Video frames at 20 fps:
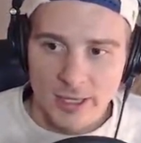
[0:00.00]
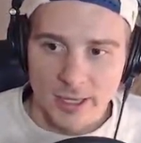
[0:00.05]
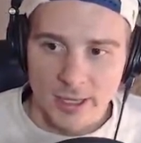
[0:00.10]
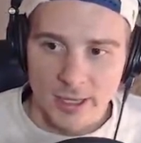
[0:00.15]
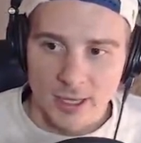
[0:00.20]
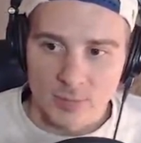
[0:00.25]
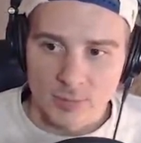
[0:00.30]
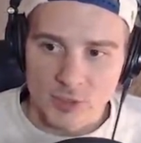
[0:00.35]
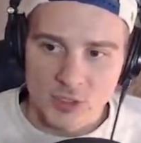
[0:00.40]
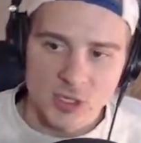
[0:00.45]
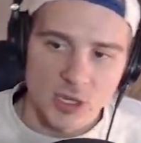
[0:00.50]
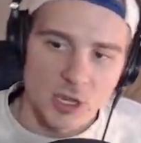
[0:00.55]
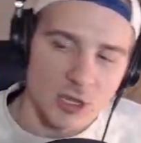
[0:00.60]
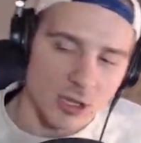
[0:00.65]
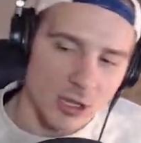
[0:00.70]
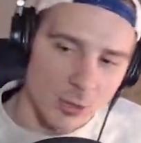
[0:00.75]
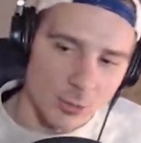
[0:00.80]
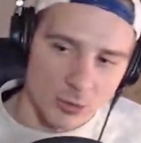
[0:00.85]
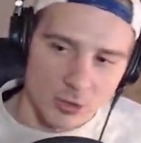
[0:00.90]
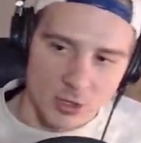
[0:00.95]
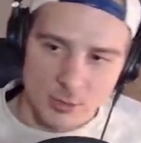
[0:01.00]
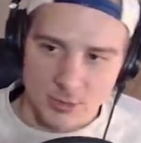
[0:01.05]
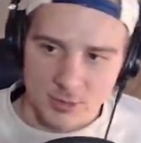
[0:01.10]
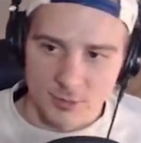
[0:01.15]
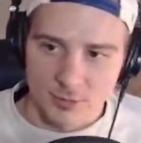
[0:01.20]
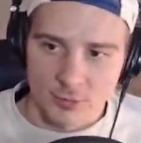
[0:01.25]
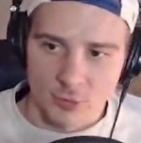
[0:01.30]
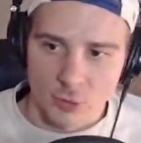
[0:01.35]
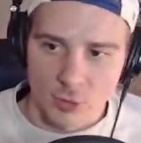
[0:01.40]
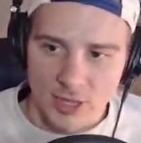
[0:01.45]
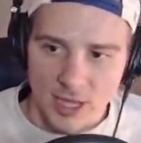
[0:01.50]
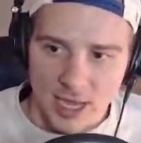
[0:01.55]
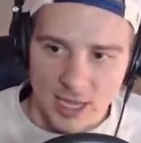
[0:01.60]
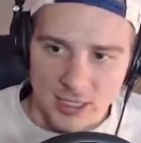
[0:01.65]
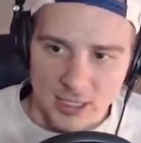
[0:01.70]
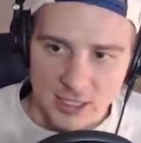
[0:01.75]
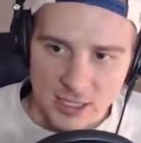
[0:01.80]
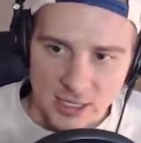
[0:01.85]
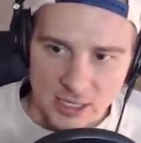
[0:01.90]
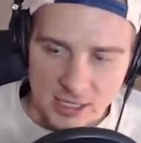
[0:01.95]
You saw a couple clips before
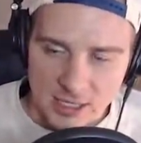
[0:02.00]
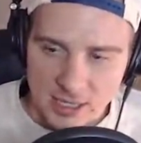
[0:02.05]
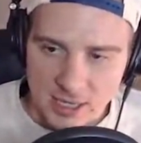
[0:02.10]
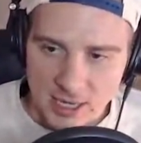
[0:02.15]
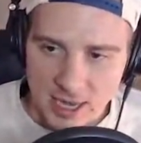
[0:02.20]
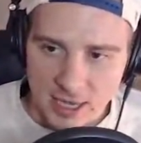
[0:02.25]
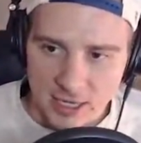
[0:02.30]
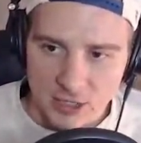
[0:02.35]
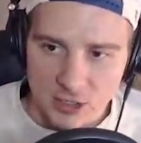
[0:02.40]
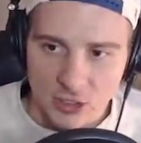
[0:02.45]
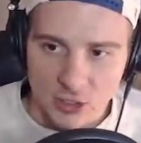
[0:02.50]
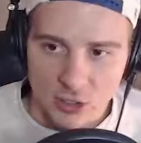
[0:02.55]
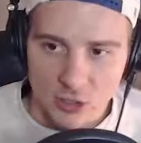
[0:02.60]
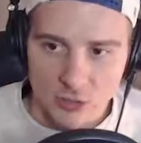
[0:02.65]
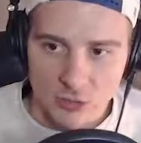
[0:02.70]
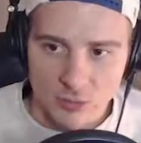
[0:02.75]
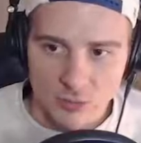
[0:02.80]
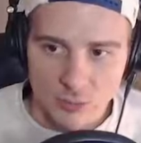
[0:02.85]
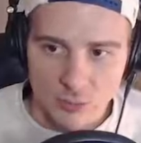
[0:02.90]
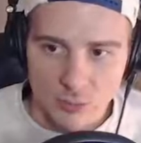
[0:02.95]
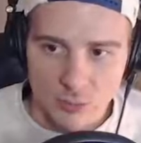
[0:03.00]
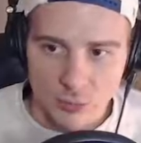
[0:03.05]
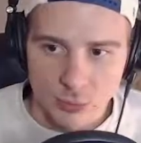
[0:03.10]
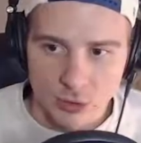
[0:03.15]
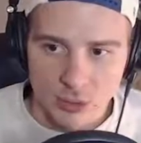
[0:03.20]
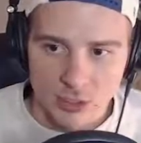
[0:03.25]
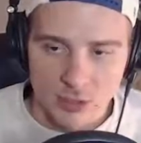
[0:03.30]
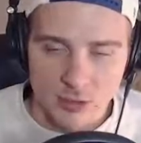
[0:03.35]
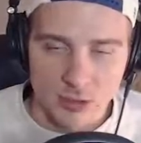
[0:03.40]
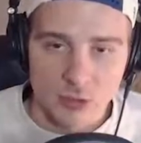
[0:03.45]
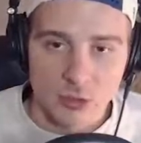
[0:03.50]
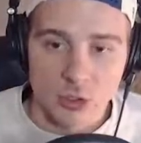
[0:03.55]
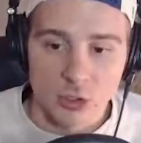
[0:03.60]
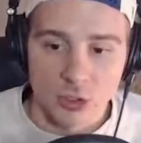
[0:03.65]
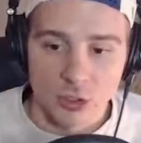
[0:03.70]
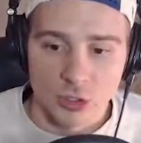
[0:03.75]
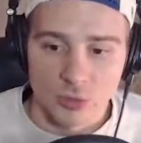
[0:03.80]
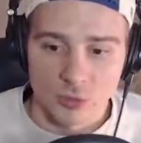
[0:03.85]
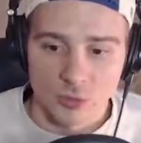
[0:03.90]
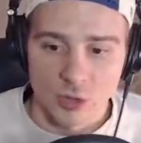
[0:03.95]
that. He had a pretty
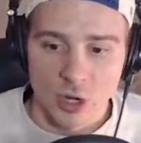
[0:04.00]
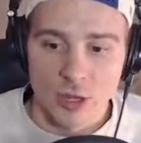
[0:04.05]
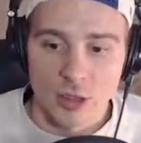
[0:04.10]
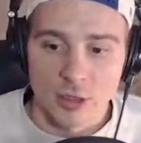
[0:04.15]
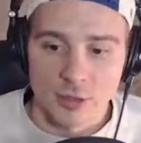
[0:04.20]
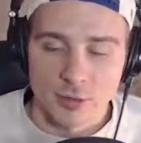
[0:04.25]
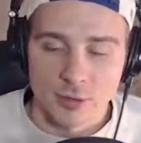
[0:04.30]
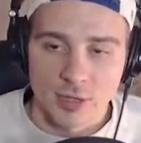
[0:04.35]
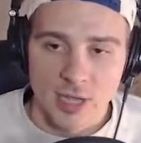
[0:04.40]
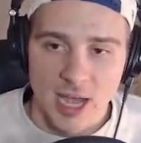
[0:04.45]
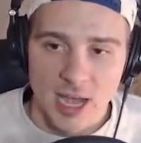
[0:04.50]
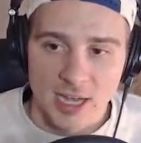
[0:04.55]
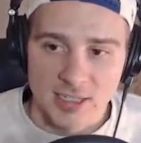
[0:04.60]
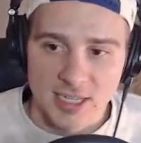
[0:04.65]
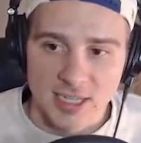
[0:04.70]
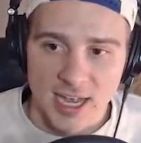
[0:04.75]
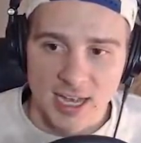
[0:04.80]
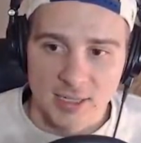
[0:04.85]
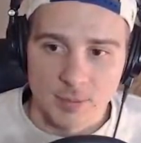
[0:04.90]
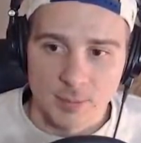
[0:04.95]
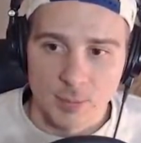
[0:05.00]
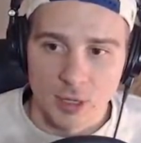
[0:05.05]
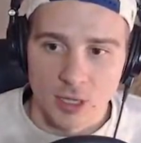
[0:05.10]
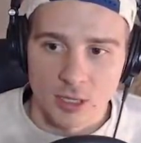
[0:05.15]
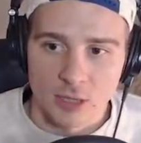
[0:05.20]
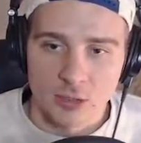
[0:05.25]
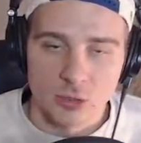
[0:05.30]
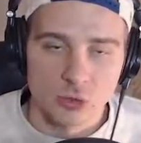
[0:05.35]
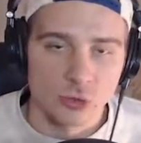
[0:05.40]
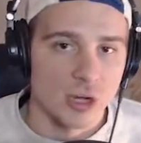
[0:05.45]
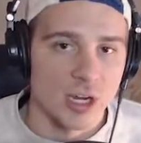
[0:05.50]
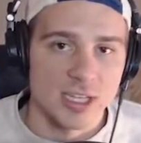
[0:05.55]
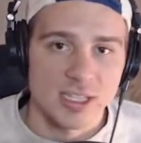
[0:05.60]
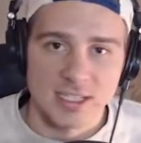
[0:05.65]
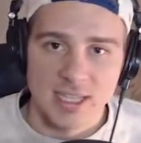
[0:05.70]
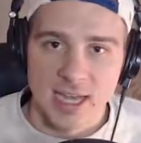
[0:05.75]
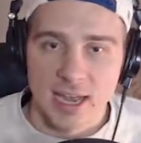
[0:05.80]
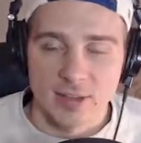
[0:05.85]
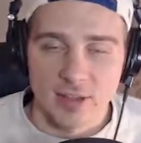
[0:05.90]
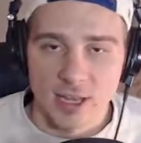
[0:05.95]
good run through contact, but great
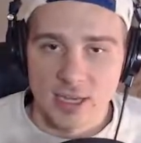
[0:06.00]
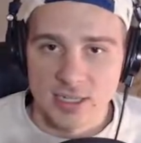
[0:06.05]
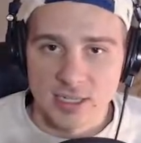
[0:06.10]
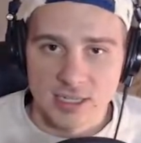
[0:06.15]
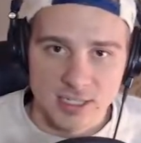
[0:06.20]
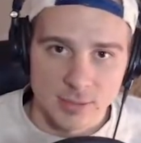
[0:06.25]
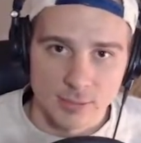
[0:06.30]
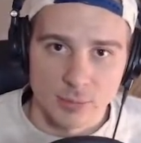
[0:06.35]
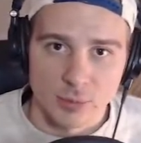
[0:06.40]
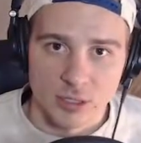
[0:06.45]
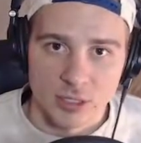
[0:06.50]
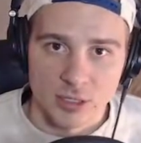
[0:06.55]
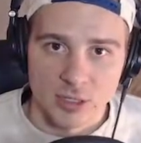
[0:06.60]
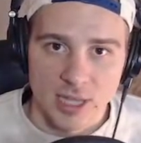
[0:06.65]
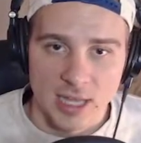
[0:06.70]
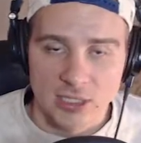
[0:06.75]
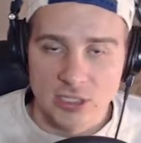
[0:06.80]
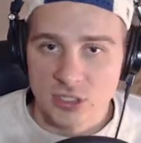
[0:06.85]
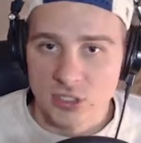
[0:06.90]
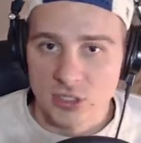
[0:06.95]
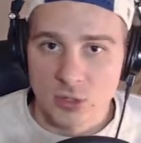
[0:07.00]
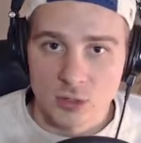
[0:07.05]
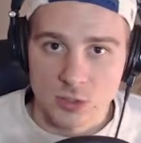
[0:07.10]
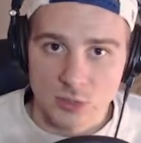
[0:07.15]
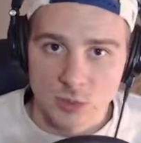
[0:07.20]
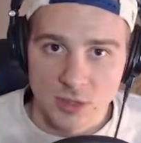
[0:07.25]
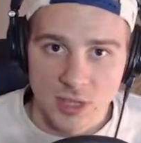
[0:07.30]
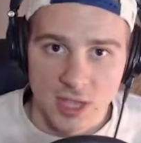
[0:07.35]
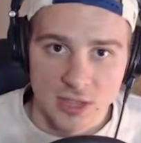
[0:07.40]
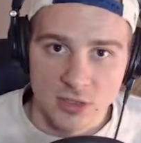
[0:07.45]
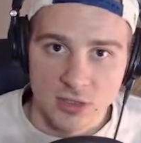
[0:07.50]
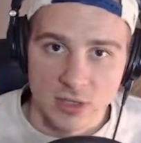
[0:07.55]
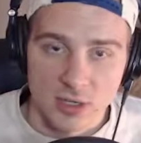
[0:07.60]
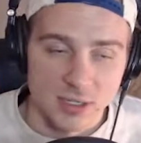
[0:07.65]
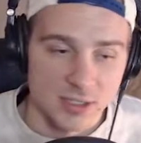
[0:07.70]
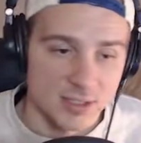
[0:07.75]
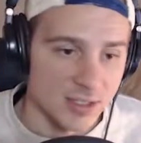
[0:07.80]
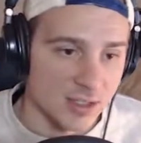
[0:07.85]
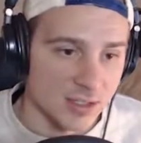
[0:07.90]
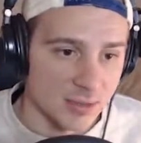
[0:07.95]
sideline discipline. That just goes with
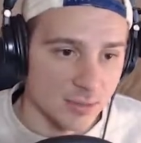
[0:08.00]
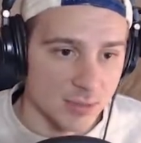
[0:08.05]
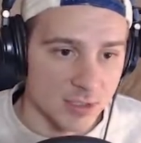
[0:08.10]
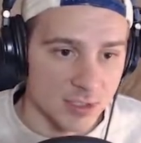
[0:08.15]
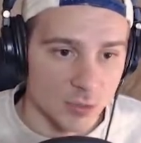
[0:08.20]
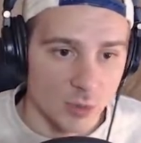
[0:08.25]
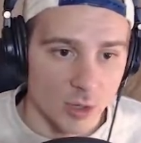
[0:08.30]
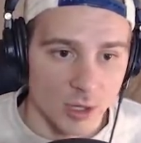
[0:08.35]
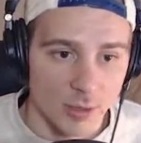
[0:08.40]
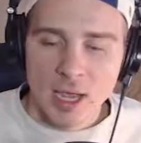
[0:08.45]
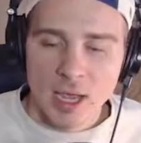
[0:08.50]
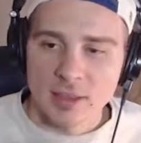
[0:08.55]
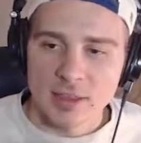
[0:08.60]
athleticism as well.